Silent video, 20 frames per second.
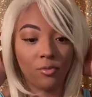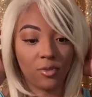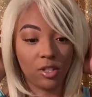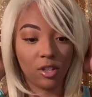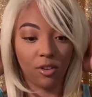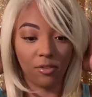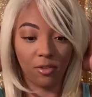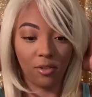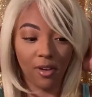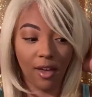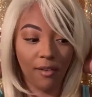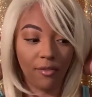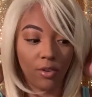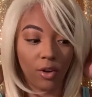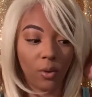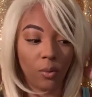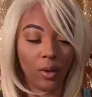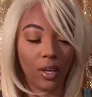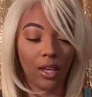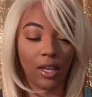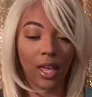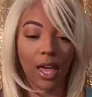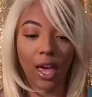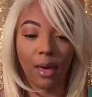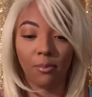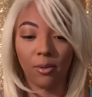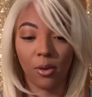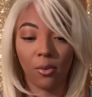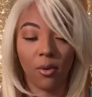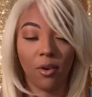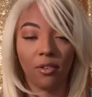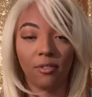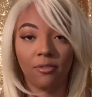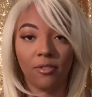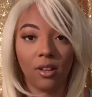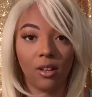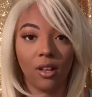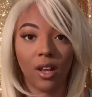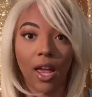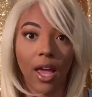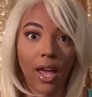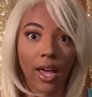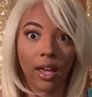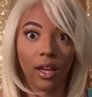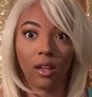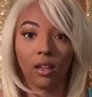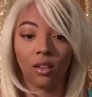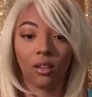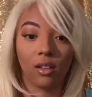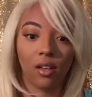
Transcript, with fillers: So if you have on a wig cap, it won't feel like,